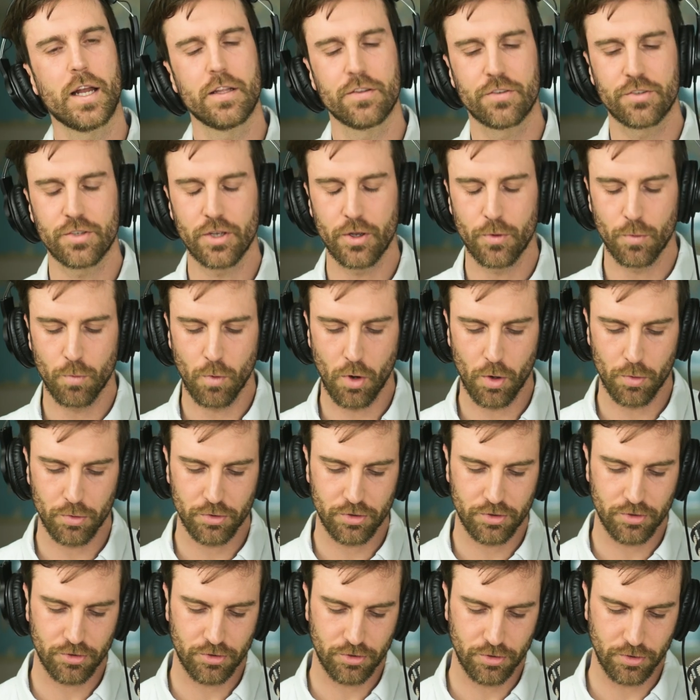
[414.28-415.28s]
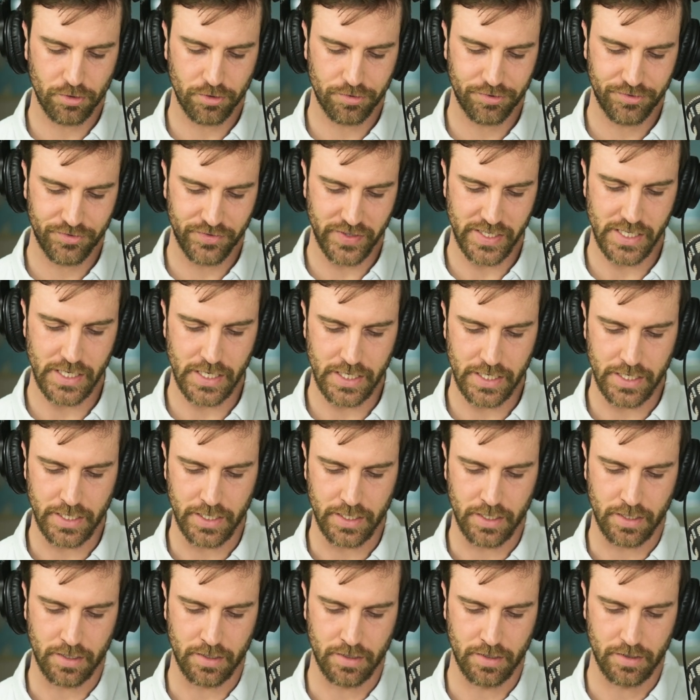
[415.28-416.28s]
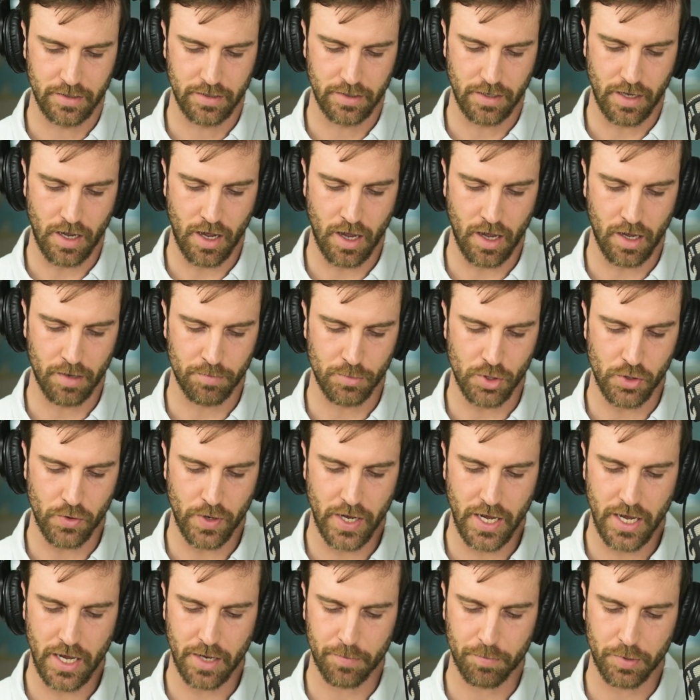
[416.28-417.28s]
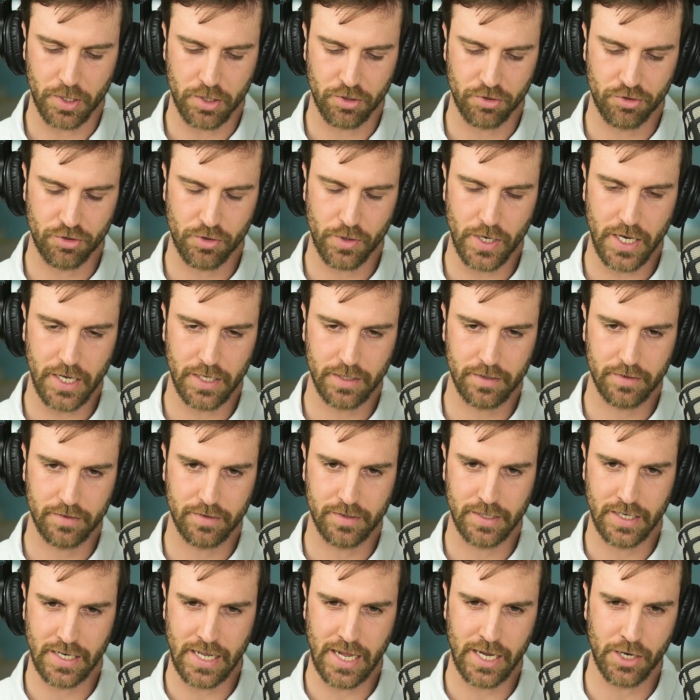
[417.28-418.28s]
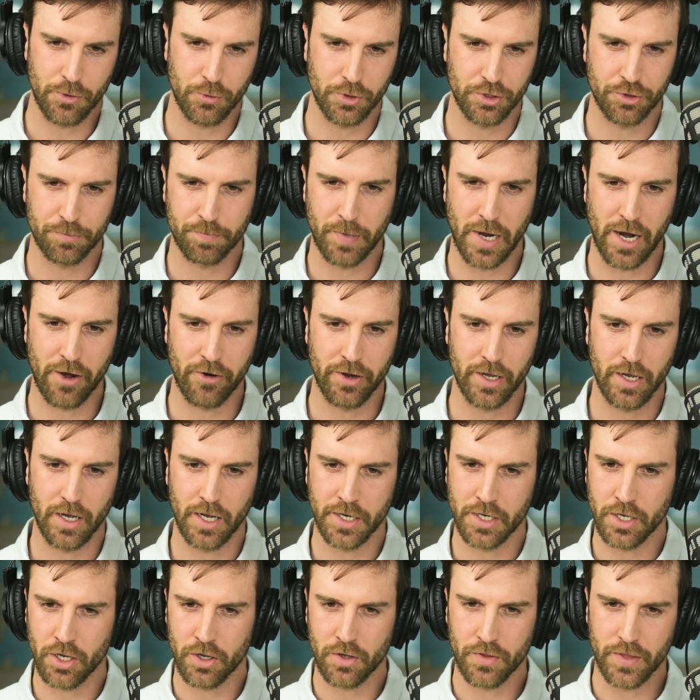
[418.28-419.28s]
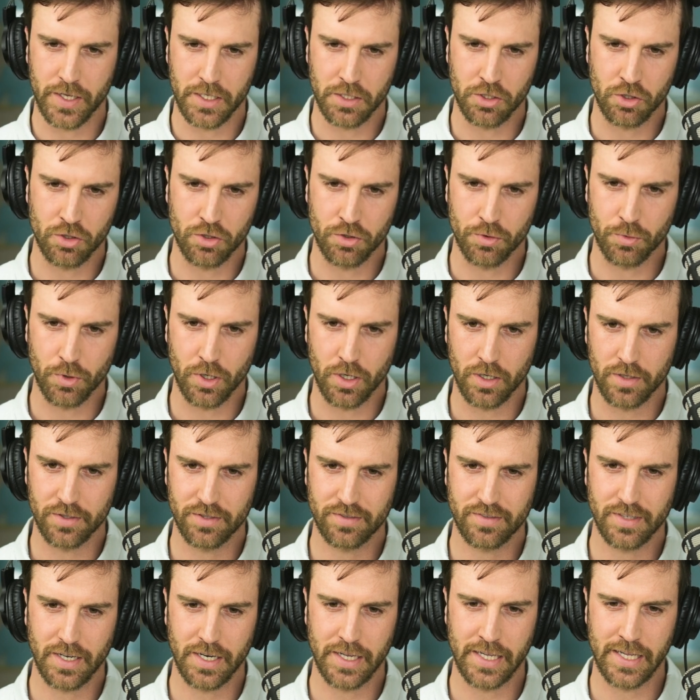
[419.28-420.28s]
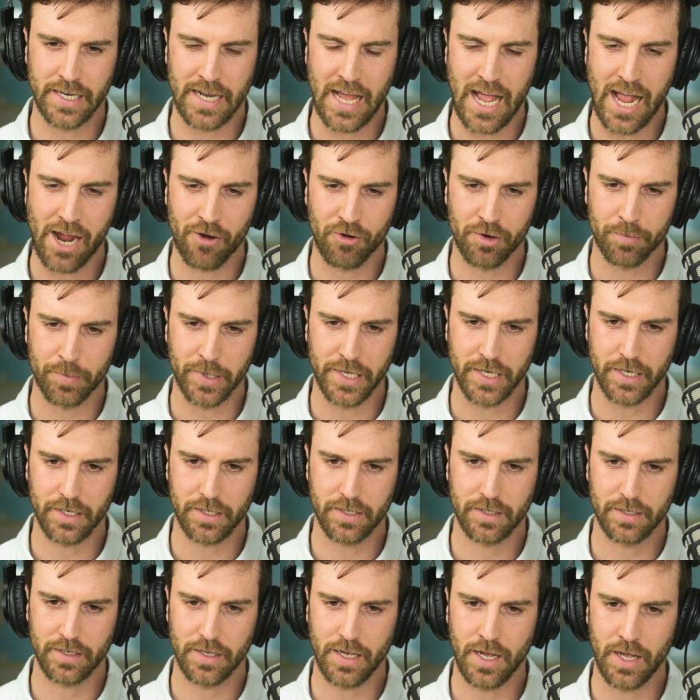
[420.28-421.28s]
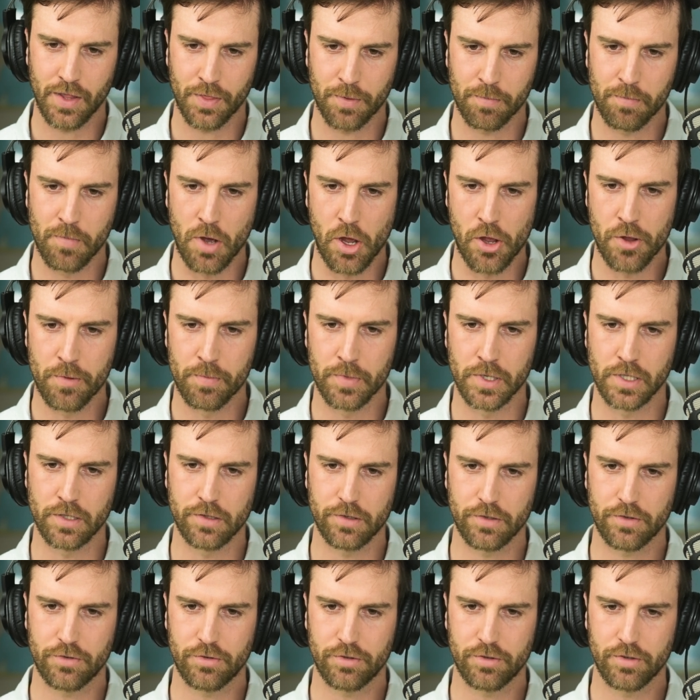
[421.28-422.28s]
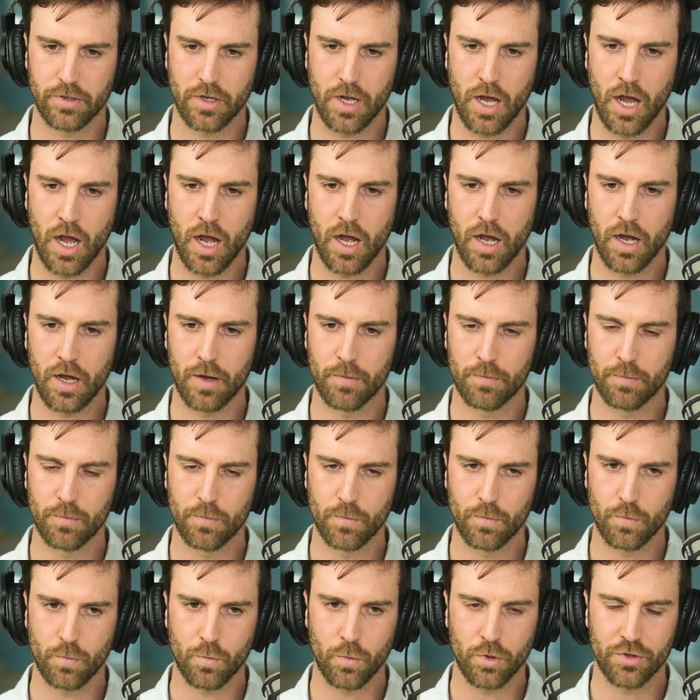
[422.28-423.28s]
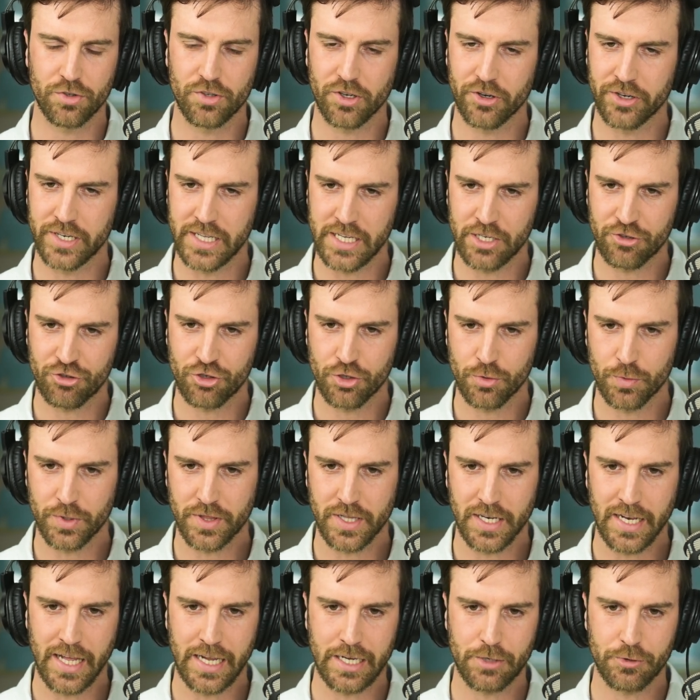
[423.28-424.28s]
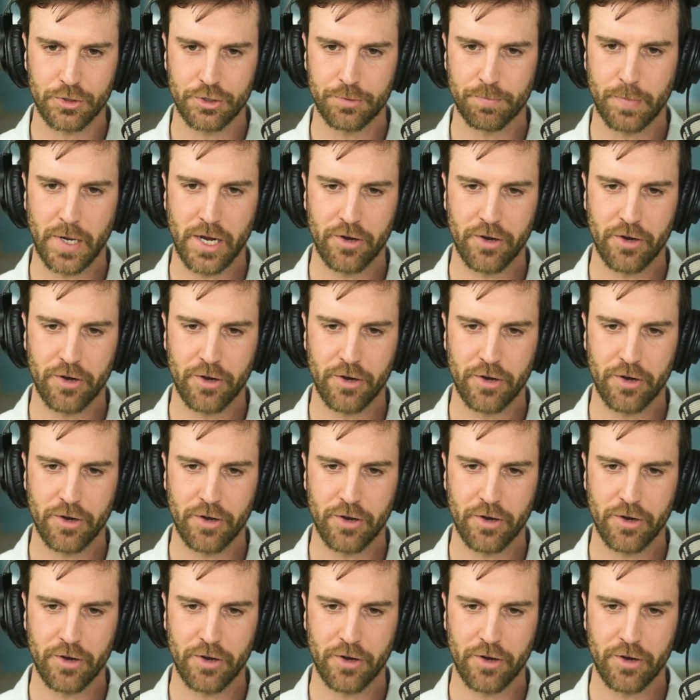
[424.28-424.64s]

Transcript: And so what was the sort of feeling you had? Because you had the language barrier. I know that you are studying Arabic at the moment. Yeah. Was there an issue with the language